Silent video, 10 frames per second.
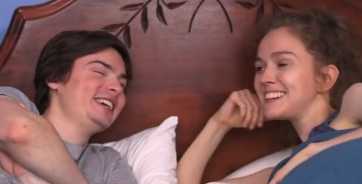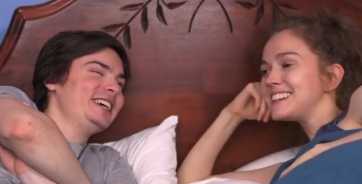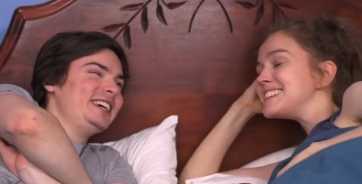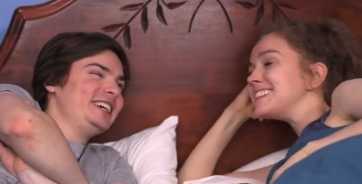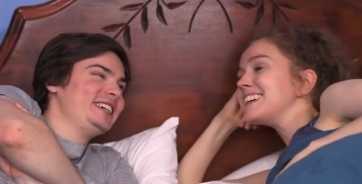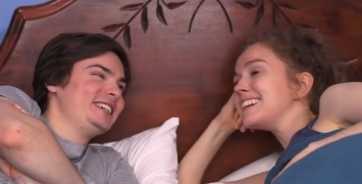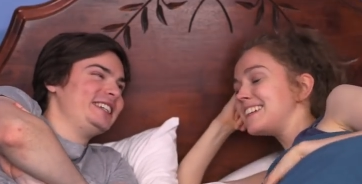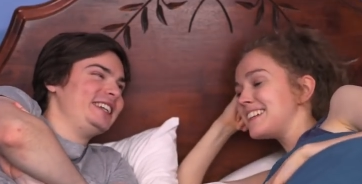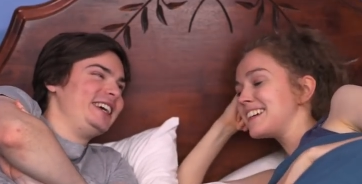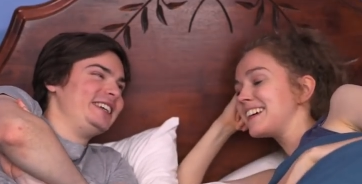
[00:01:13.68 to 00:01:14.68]
Speaker 1: no.
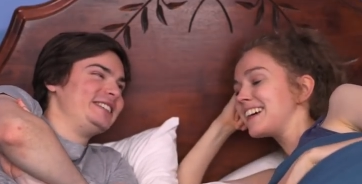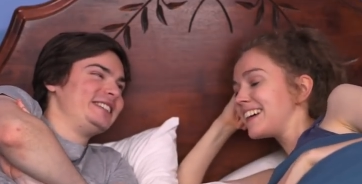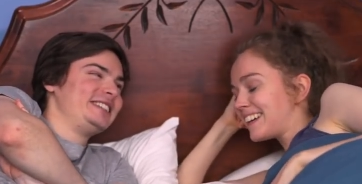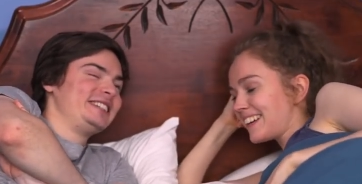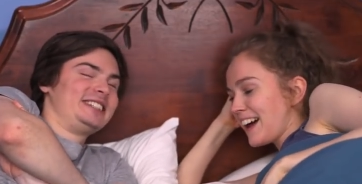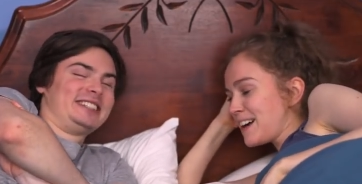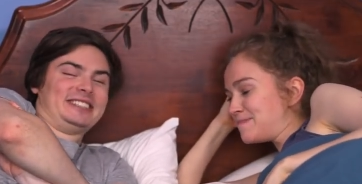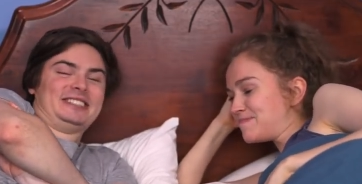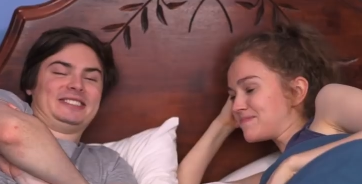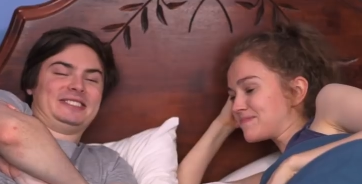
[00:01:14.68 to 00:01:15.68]
No.
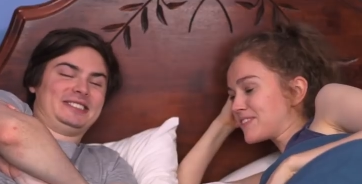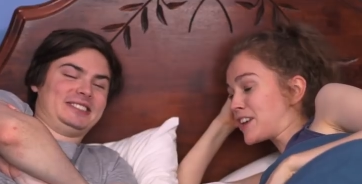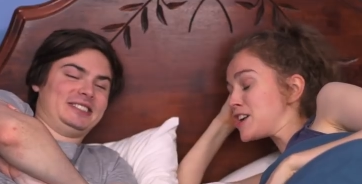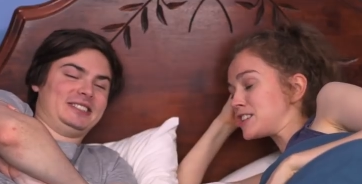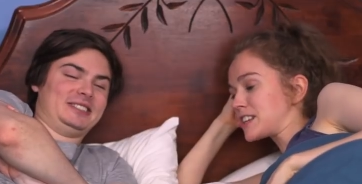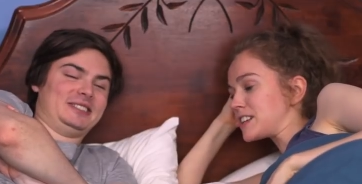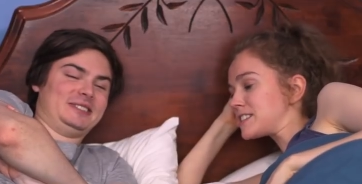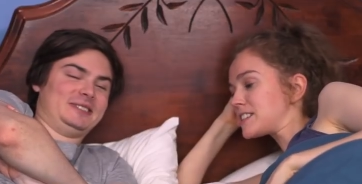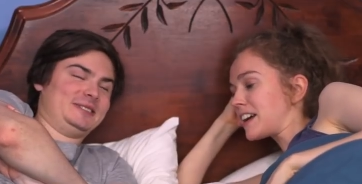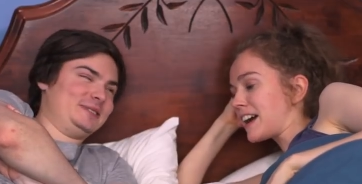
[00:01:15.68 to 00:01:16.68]
Um, good,
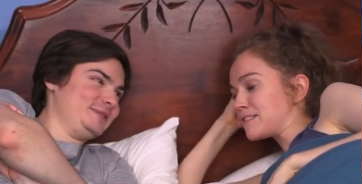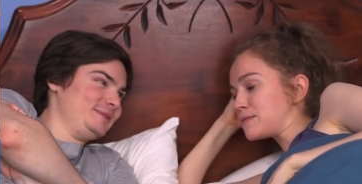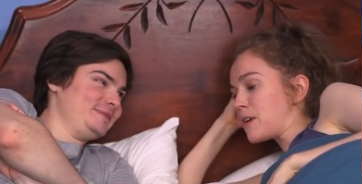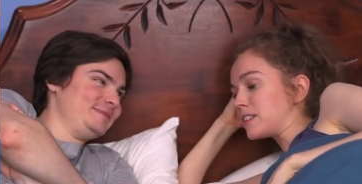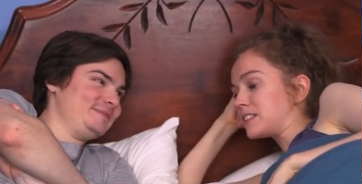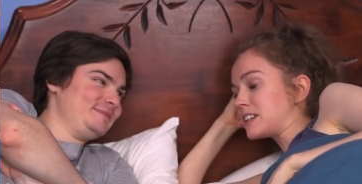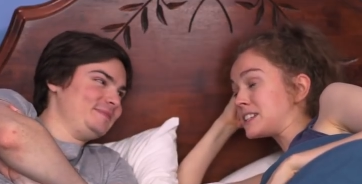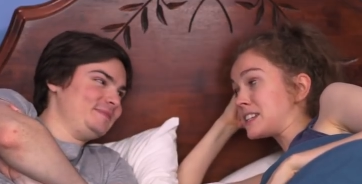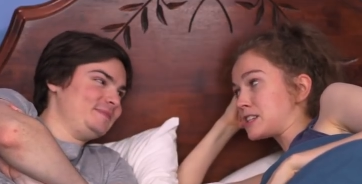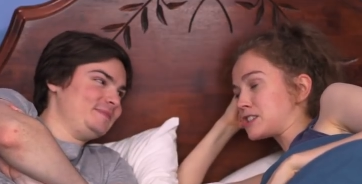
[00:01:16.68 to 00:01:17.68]
because I have one
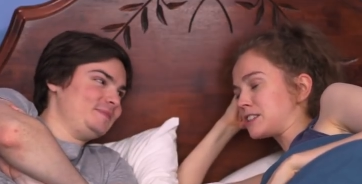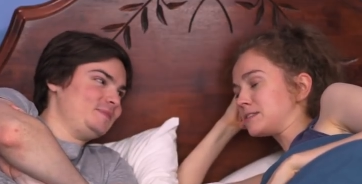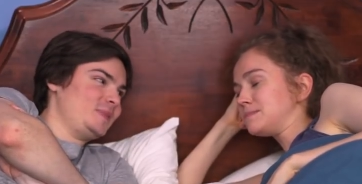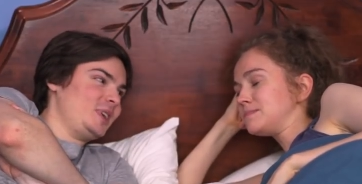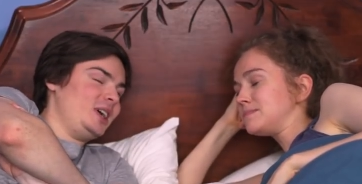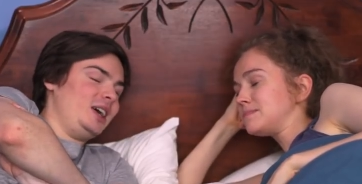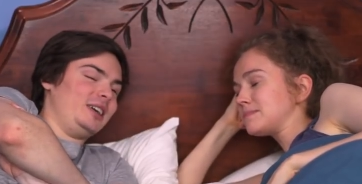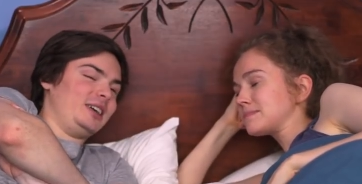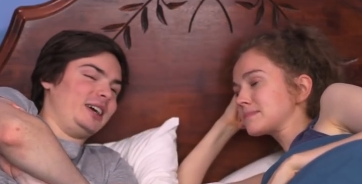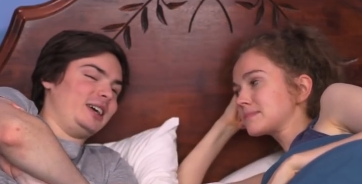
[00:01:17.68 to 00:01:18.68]
condition.
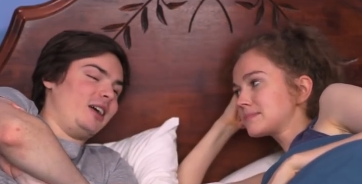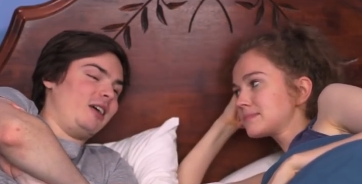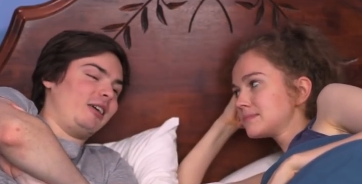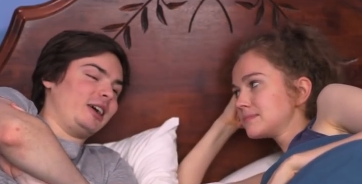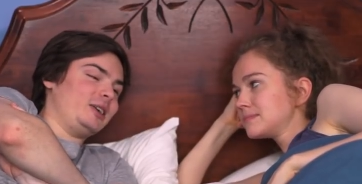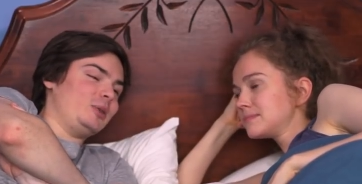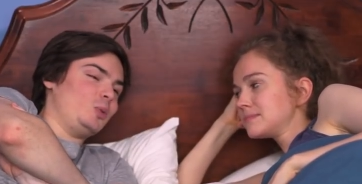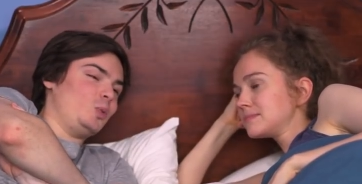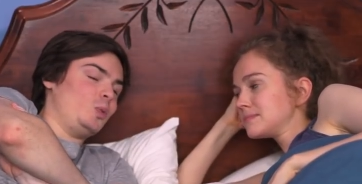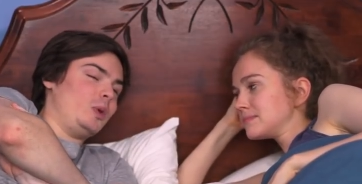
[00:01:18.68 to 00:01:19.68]
Speaker 2: Okay, I
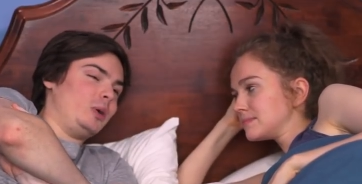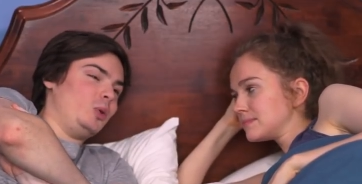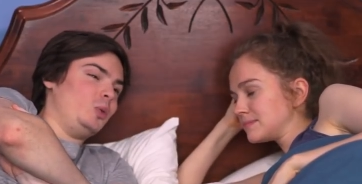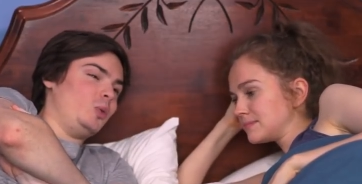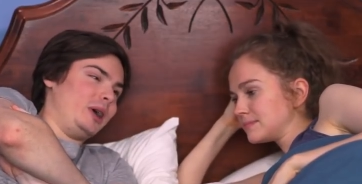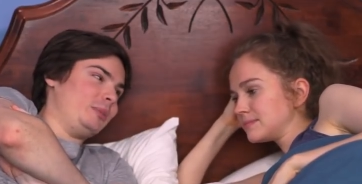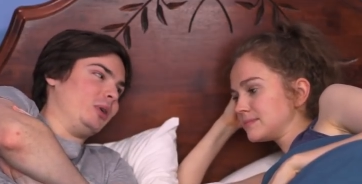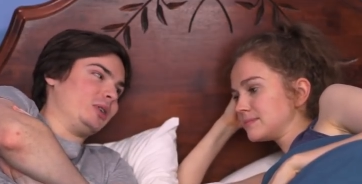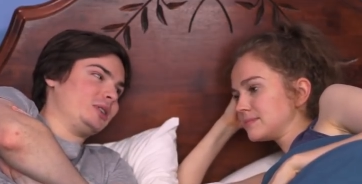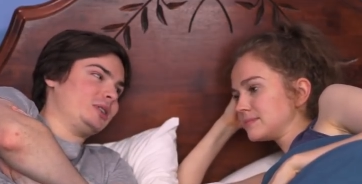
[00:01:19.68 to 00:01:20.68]
will wear
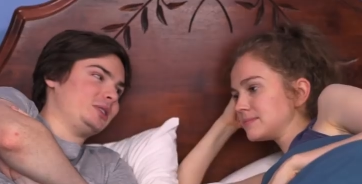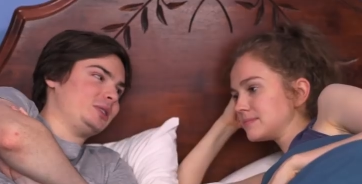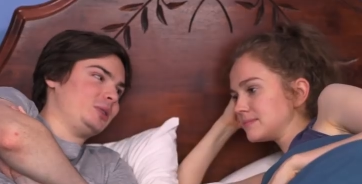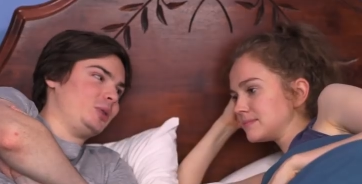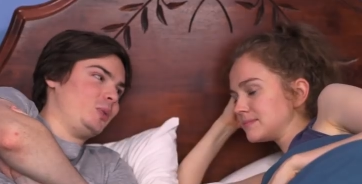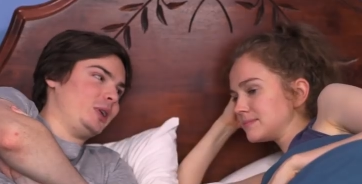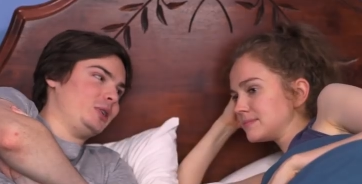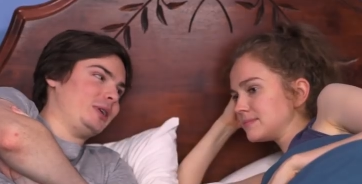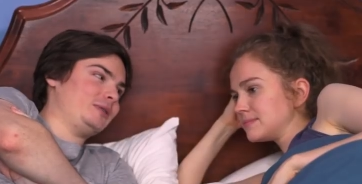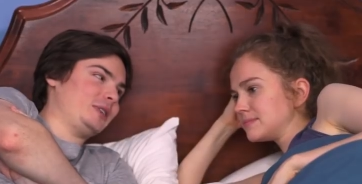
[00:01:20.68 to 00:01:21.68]
boxers when
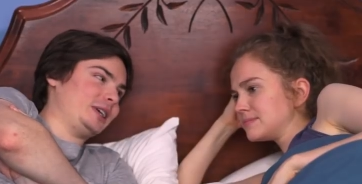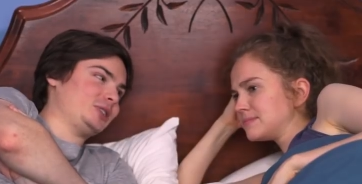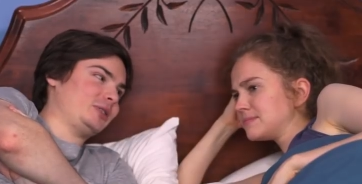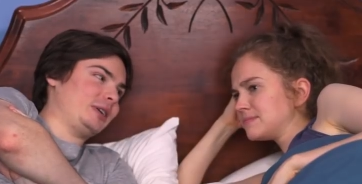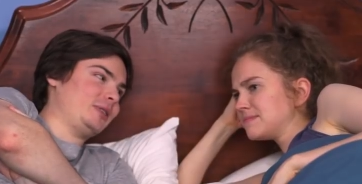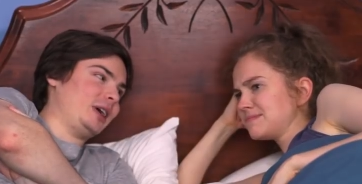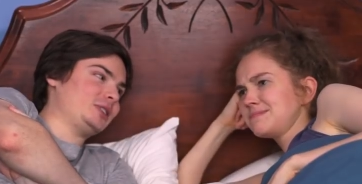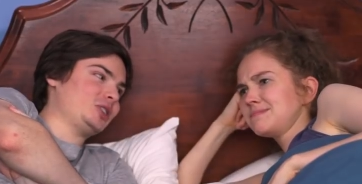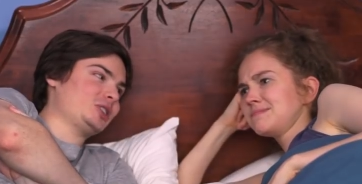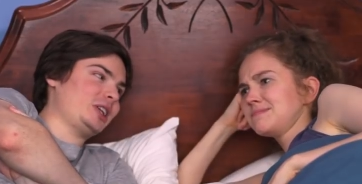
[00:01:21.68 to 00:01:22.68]
you have guests round. I
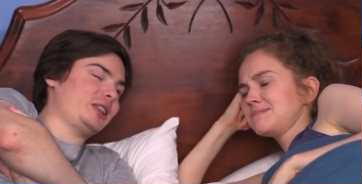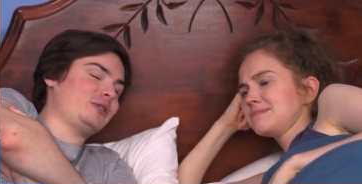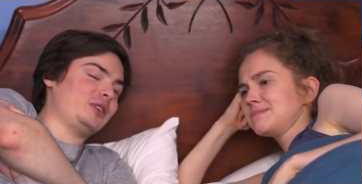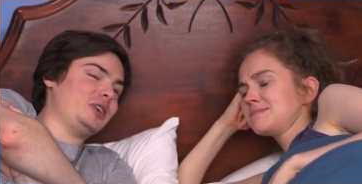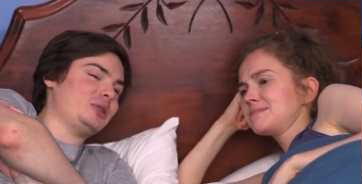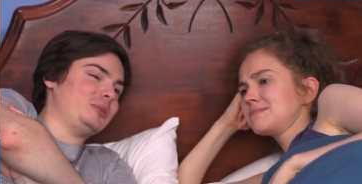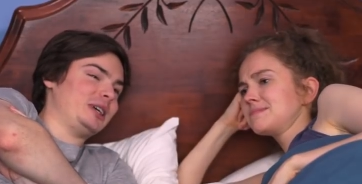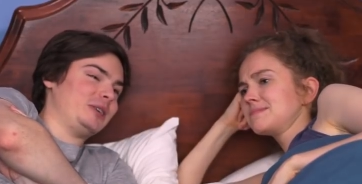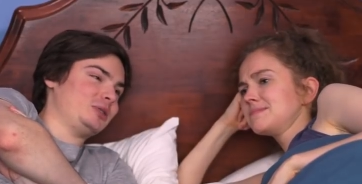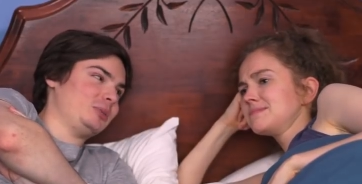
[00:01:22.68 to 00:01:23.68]
just like the freedom
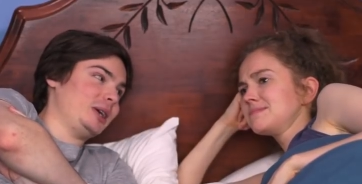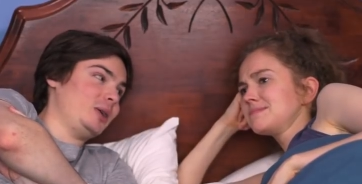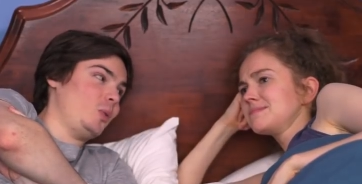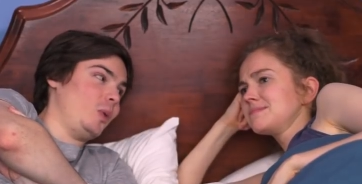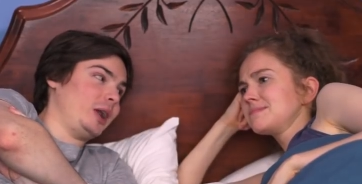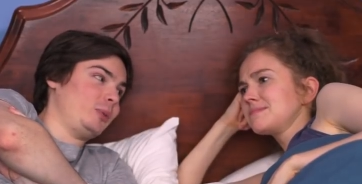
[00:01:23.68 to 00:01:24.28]
it gives me when